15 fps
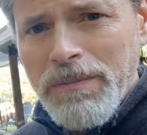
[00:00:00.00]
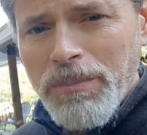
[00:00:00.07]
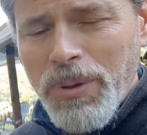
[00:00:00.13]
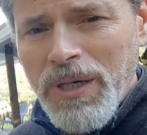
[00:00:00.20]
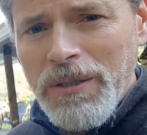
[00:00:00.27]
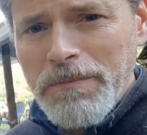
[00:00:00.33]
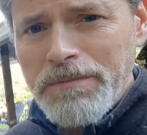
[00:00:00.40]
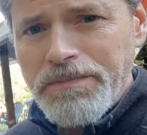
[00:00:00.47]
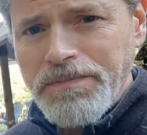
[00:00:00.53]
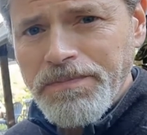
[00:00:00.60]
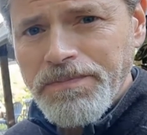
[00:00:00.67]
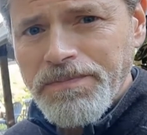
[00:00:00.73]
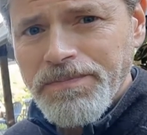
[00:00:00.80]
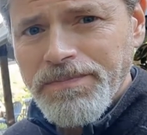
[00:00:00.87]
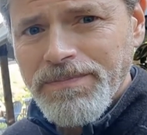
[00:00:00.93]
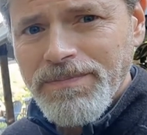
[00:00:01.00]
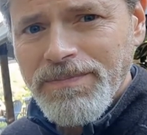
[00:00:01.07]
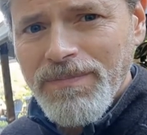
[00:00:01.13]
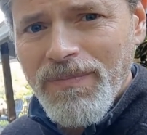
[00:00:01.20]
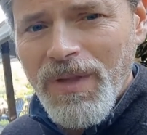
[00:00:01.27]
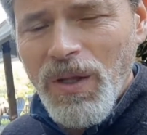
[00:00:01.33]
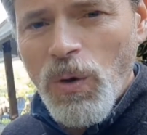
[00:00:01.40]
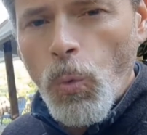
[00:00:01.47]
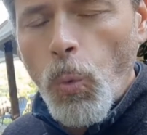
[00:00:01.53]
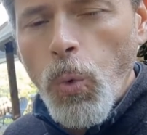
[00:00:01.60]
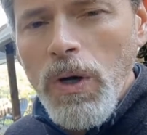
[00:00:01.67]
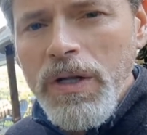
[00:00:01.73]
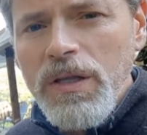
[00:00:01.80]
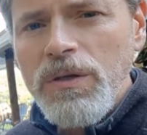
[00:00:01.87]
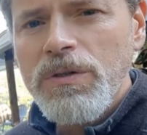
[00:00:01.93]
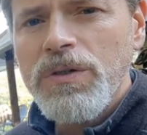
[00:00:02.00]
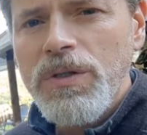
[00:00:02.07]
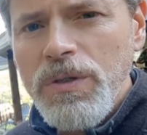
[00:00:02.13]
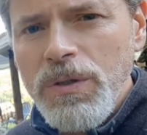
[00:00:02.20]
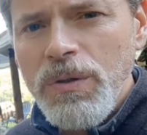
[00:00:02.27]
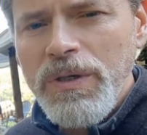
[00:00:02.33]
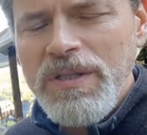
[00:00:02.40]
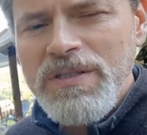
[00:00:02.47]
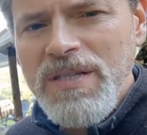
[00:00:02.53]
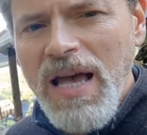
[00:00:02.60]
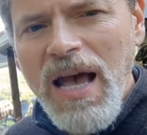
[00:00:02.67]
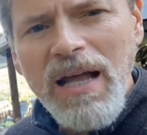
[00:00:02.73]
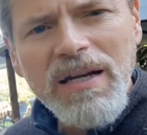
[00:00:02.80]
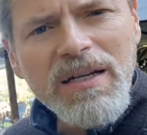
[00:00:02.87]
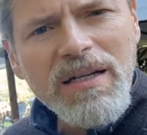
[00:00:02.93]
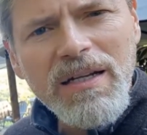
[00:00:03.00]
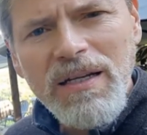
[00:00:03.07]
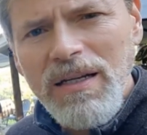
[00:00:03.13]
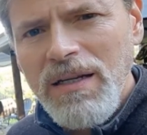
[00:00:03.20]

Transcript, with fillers: But what do you do? Is that...